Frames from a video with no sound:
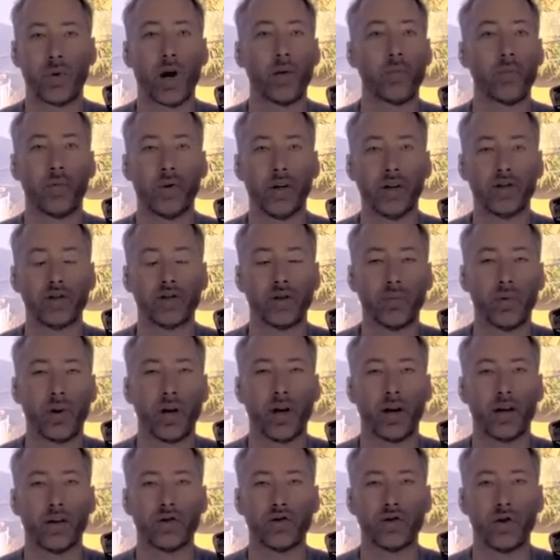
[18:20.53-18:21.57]
probably your
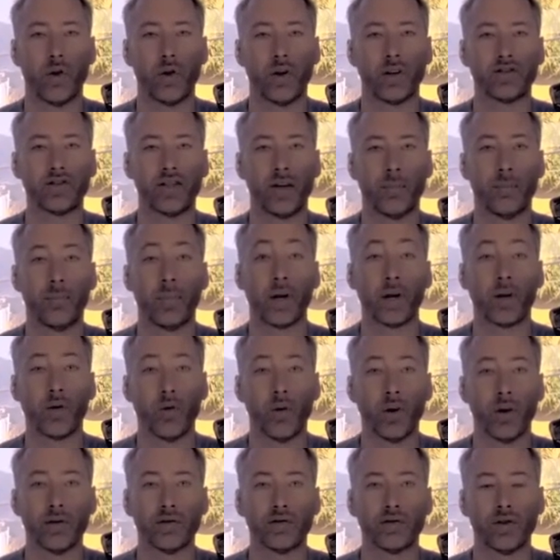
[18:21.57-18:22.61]
suppliers don't accept
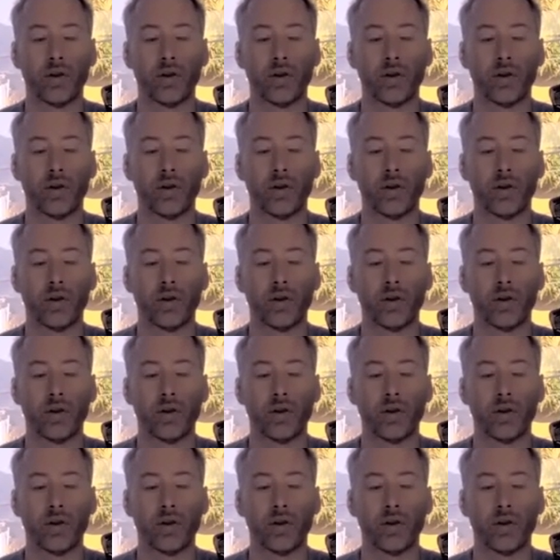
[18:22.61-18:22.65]
Bitcoin.